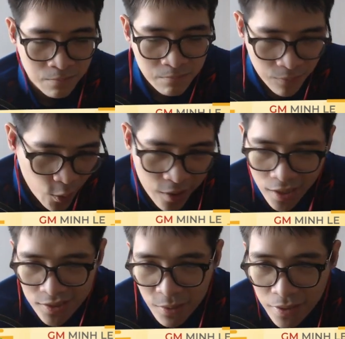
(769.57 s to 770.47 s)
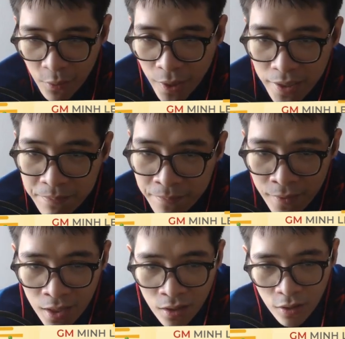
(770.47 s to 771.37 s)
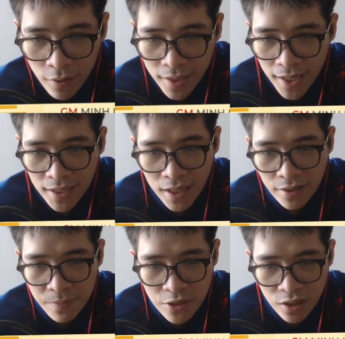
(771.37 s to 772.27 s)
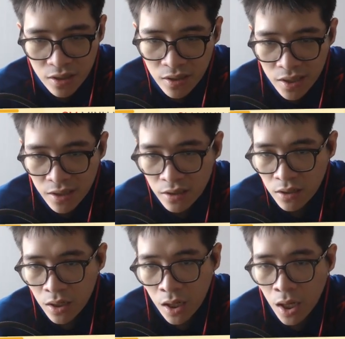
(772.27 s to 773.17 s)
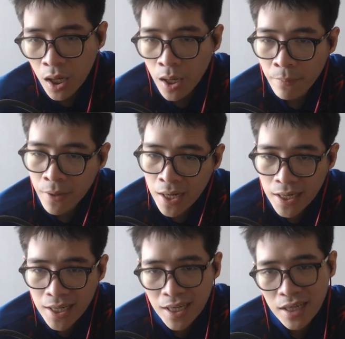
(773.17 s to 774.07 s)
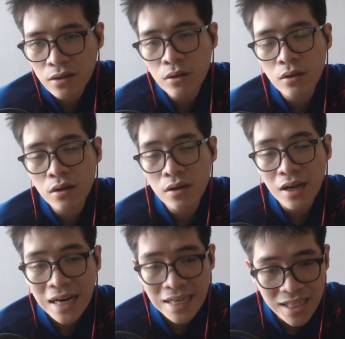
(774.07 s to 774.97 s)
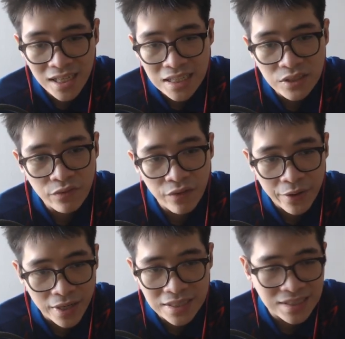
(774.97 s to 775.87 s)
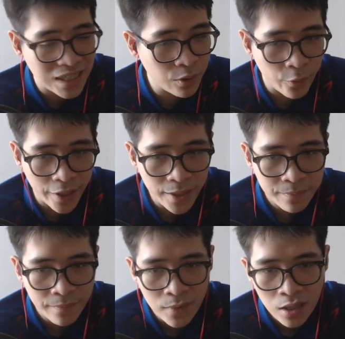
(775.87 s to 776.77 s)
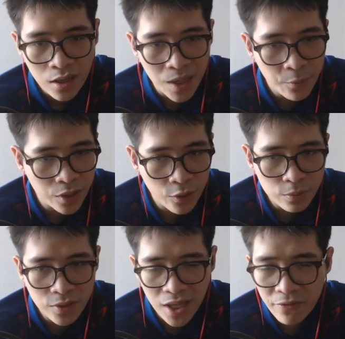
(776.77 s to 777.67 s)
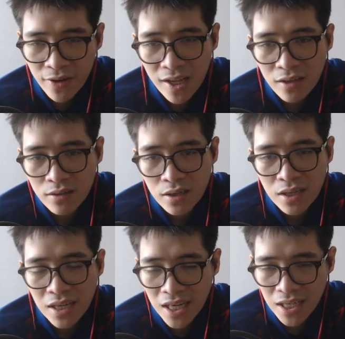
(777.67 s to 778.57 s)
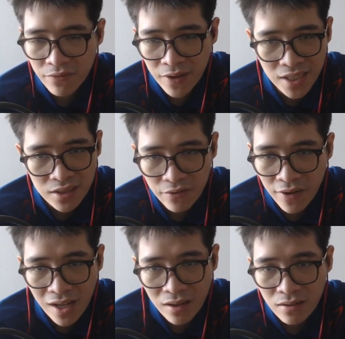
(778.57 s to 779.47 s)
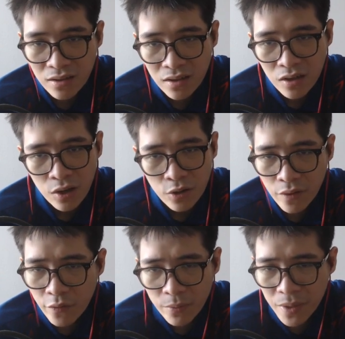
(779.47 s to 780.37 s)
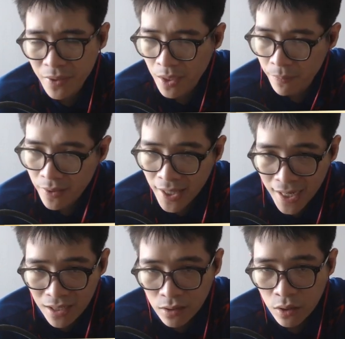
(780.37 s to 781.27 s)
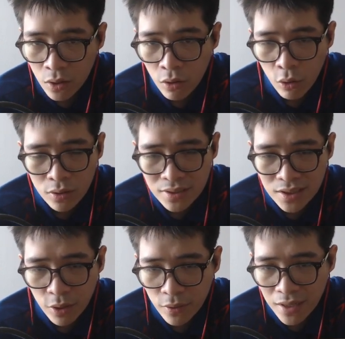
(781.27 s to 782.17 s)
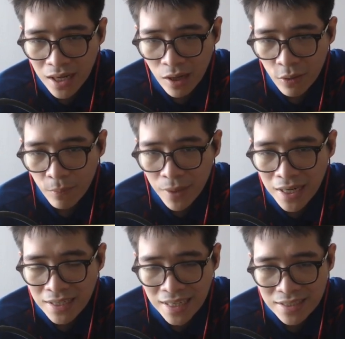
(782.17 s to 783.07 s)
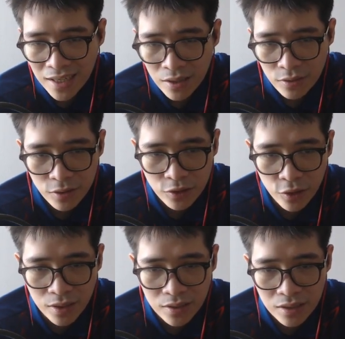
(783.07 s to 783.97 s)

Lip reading: But okay, let's start another way. Okay, now as I mentioned earlier, my idea is very understandable, right? I bring rook to f-file, invading the file, rook f1 may be a plan. Also now my knight can also join